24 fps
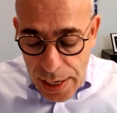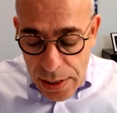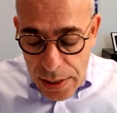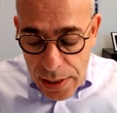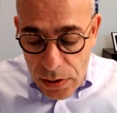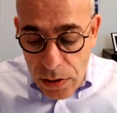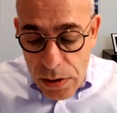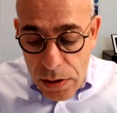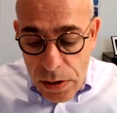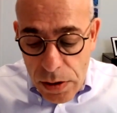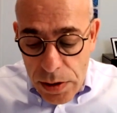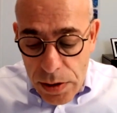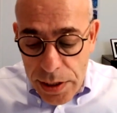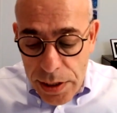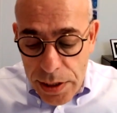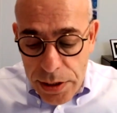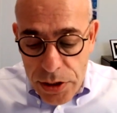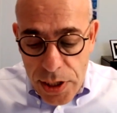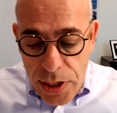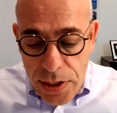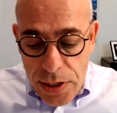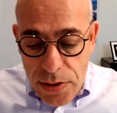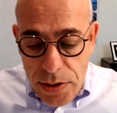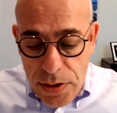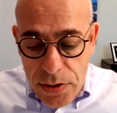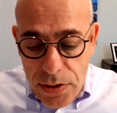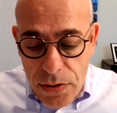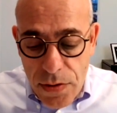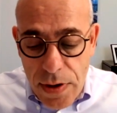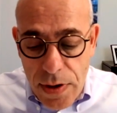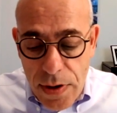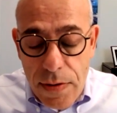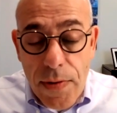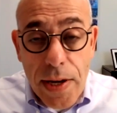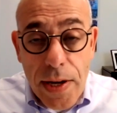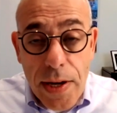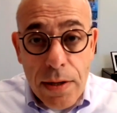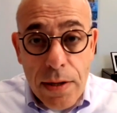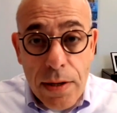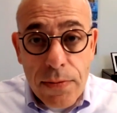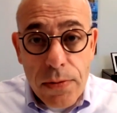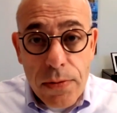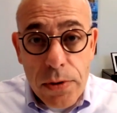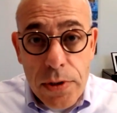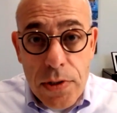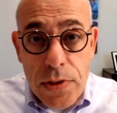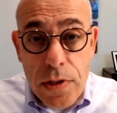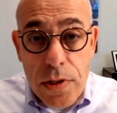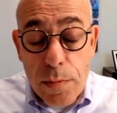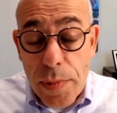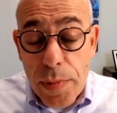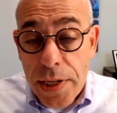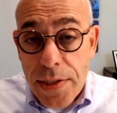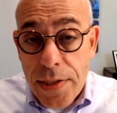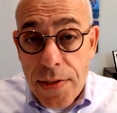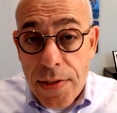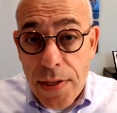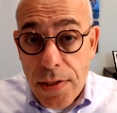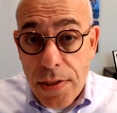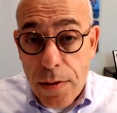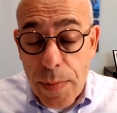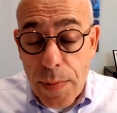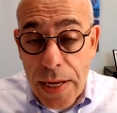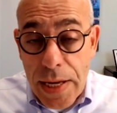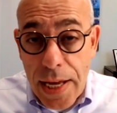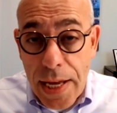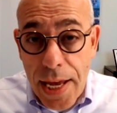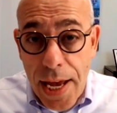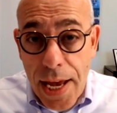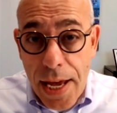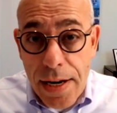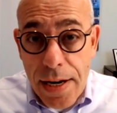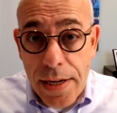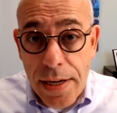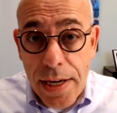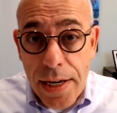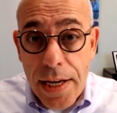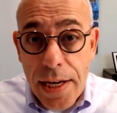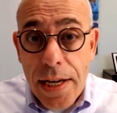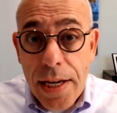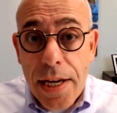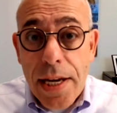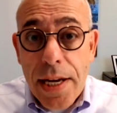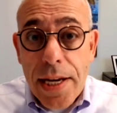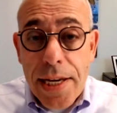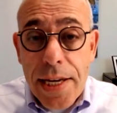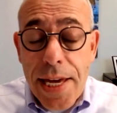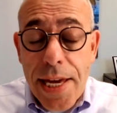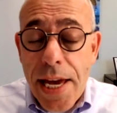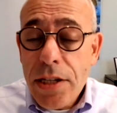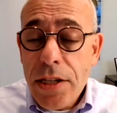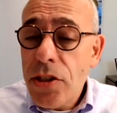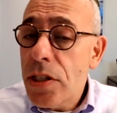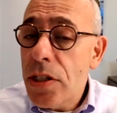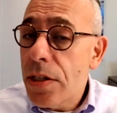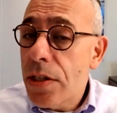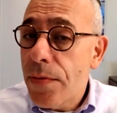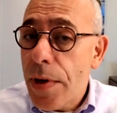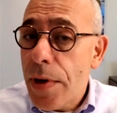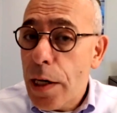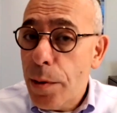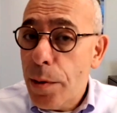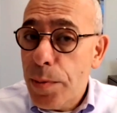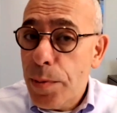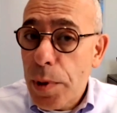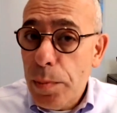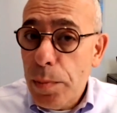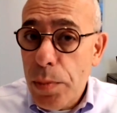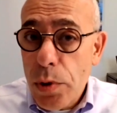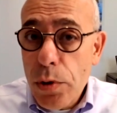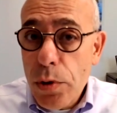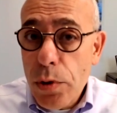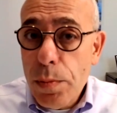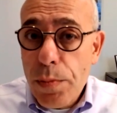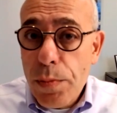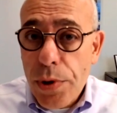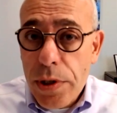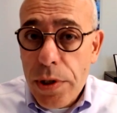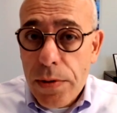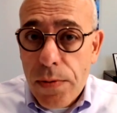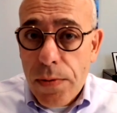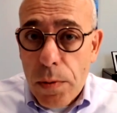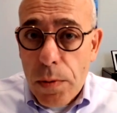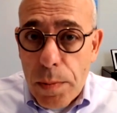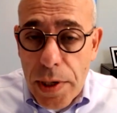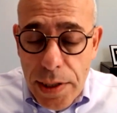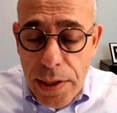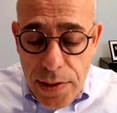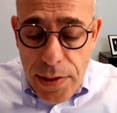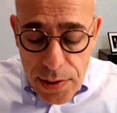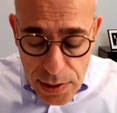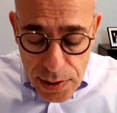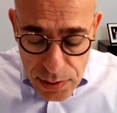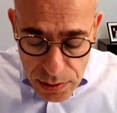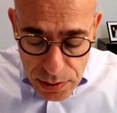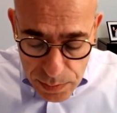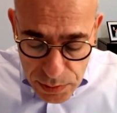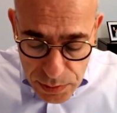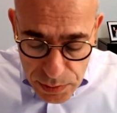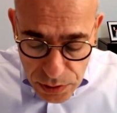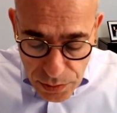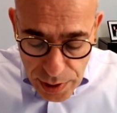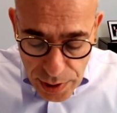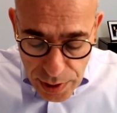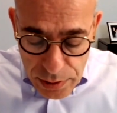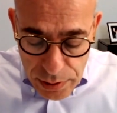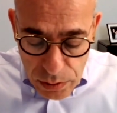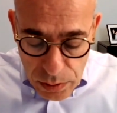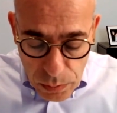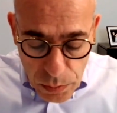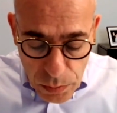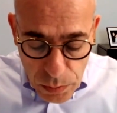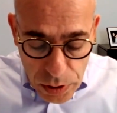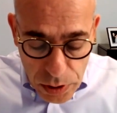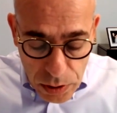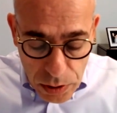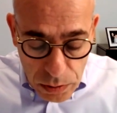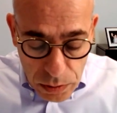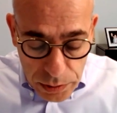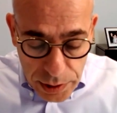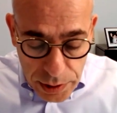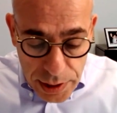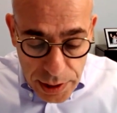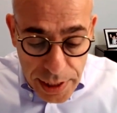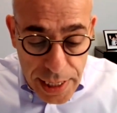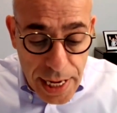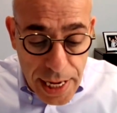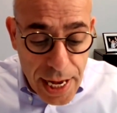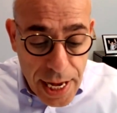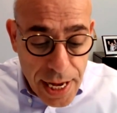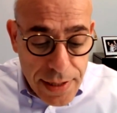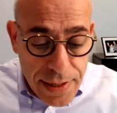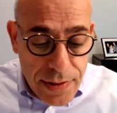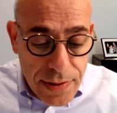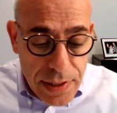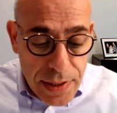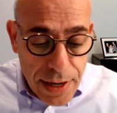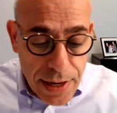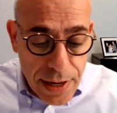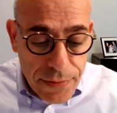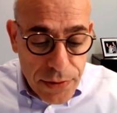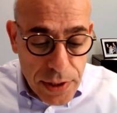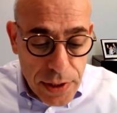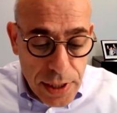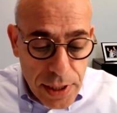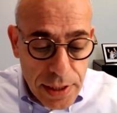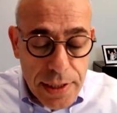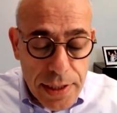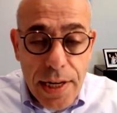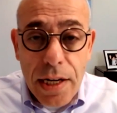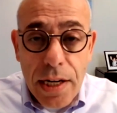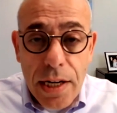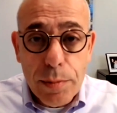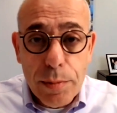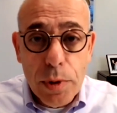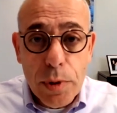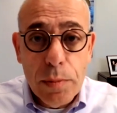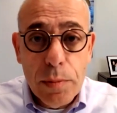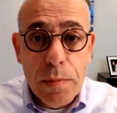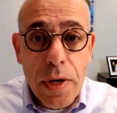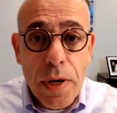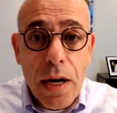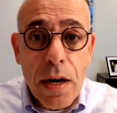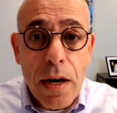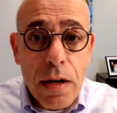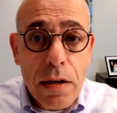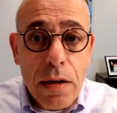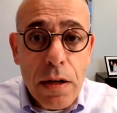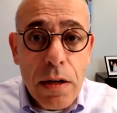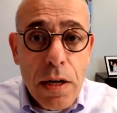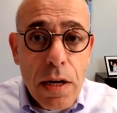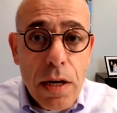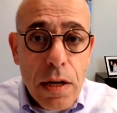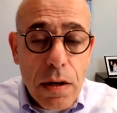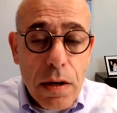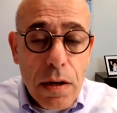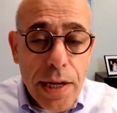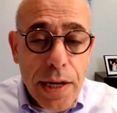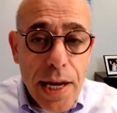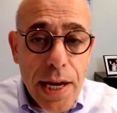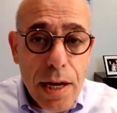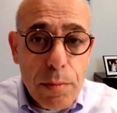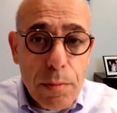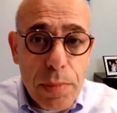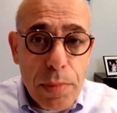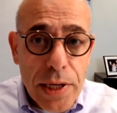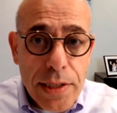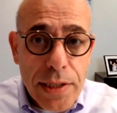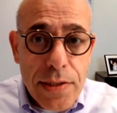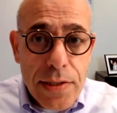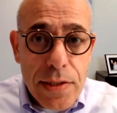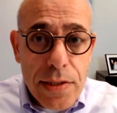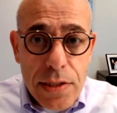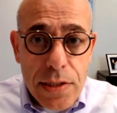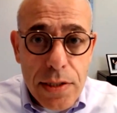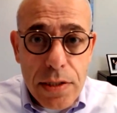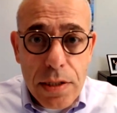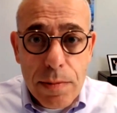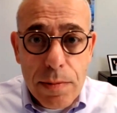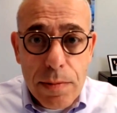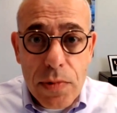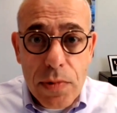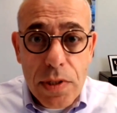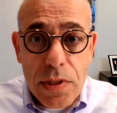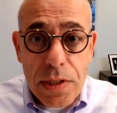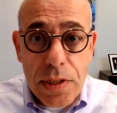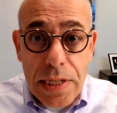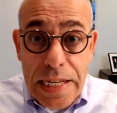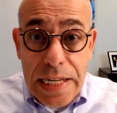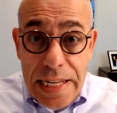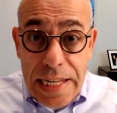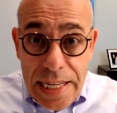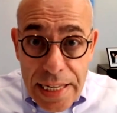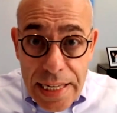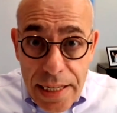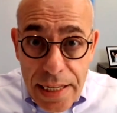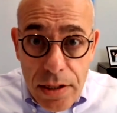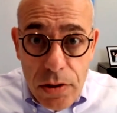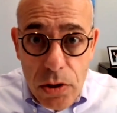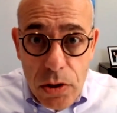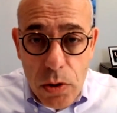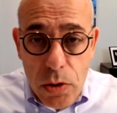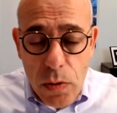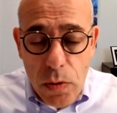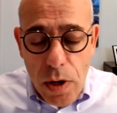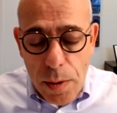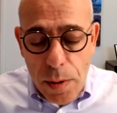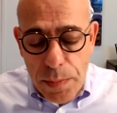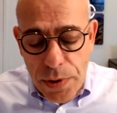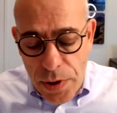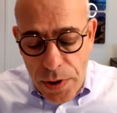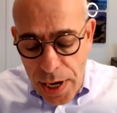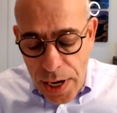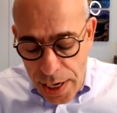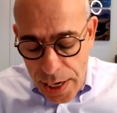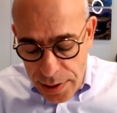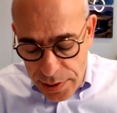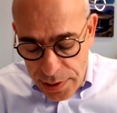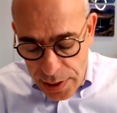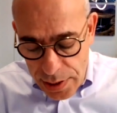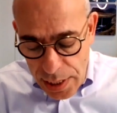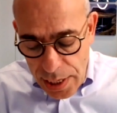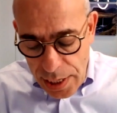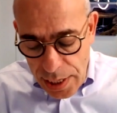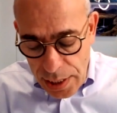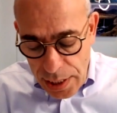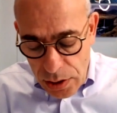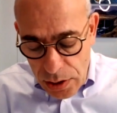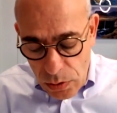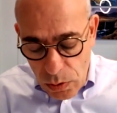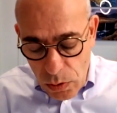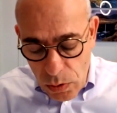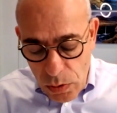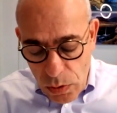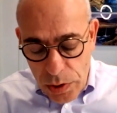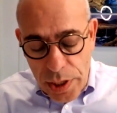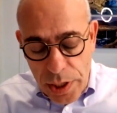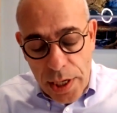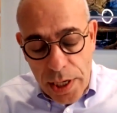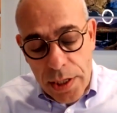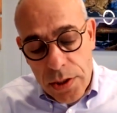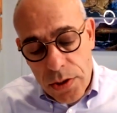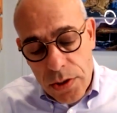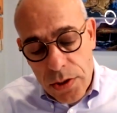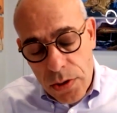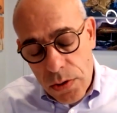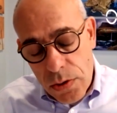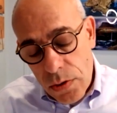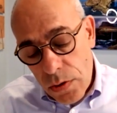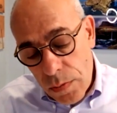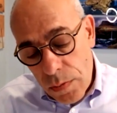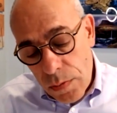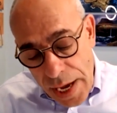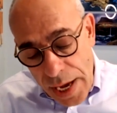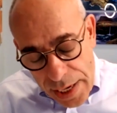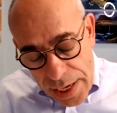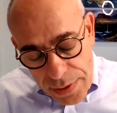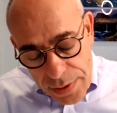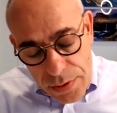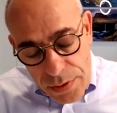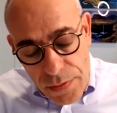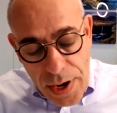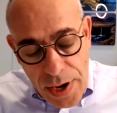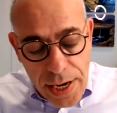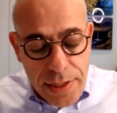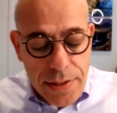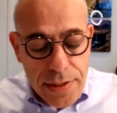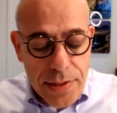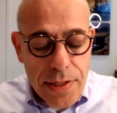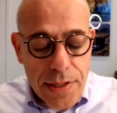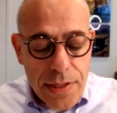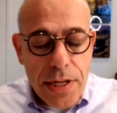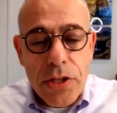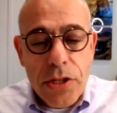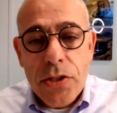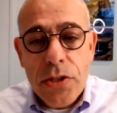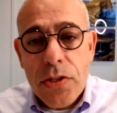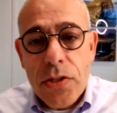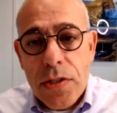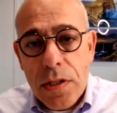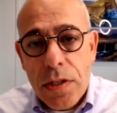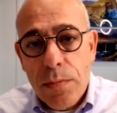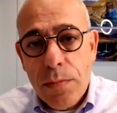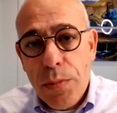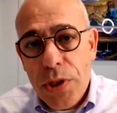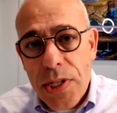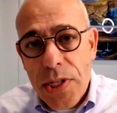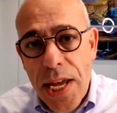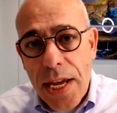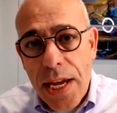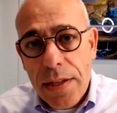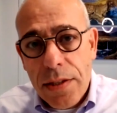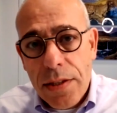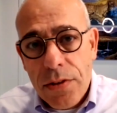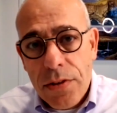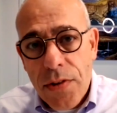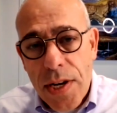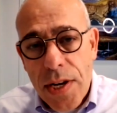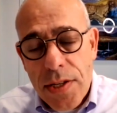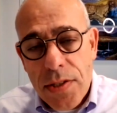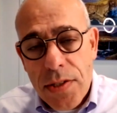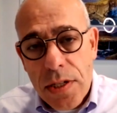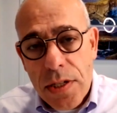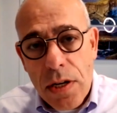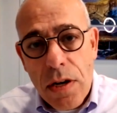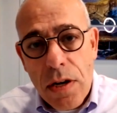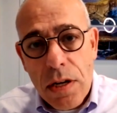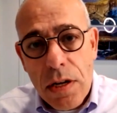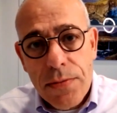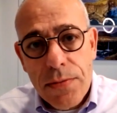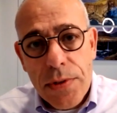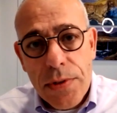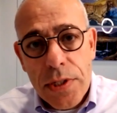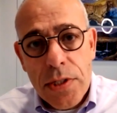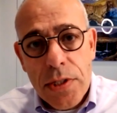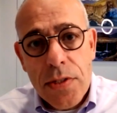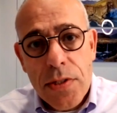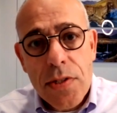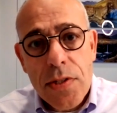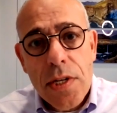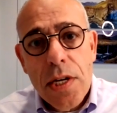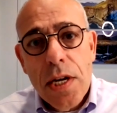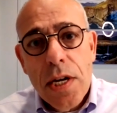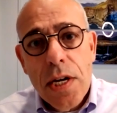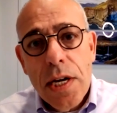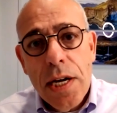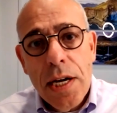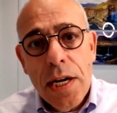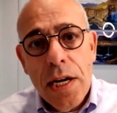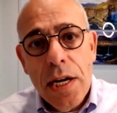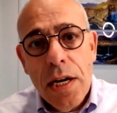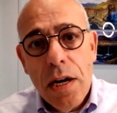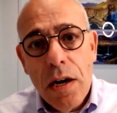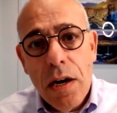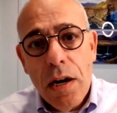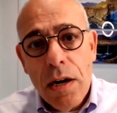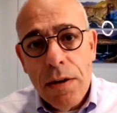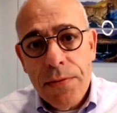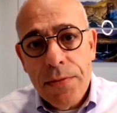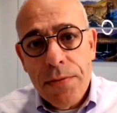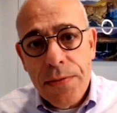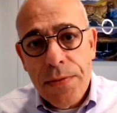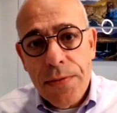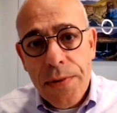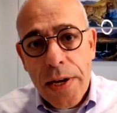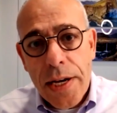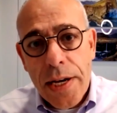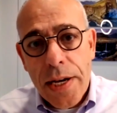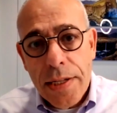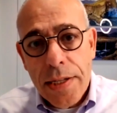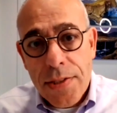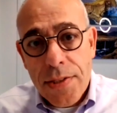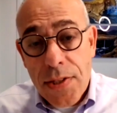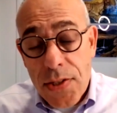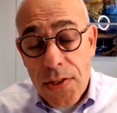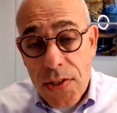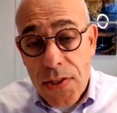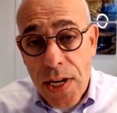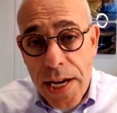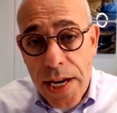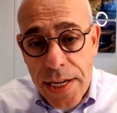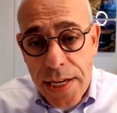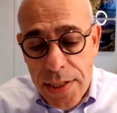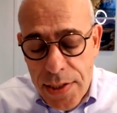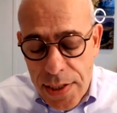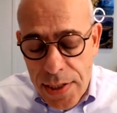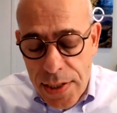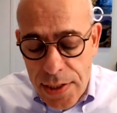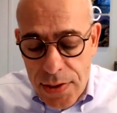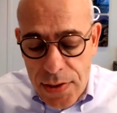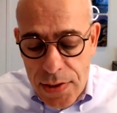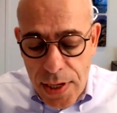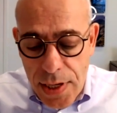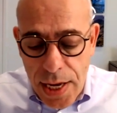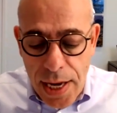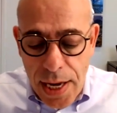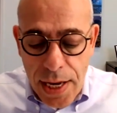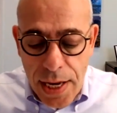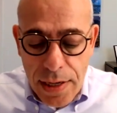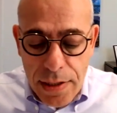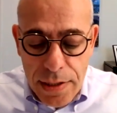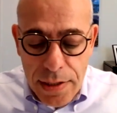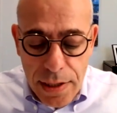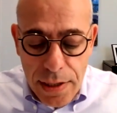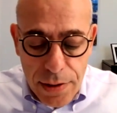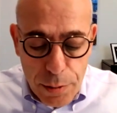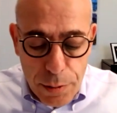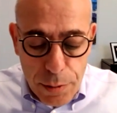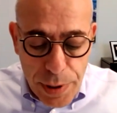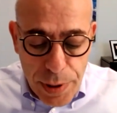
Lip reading: not only did Justice Creever influence the blood system in Canada, he actually developed a blueprint for blood systems around the world, and he has left an indelible mark on how blood systems need to operate in order to make the right decisions and protect the trust and confidence of societies and the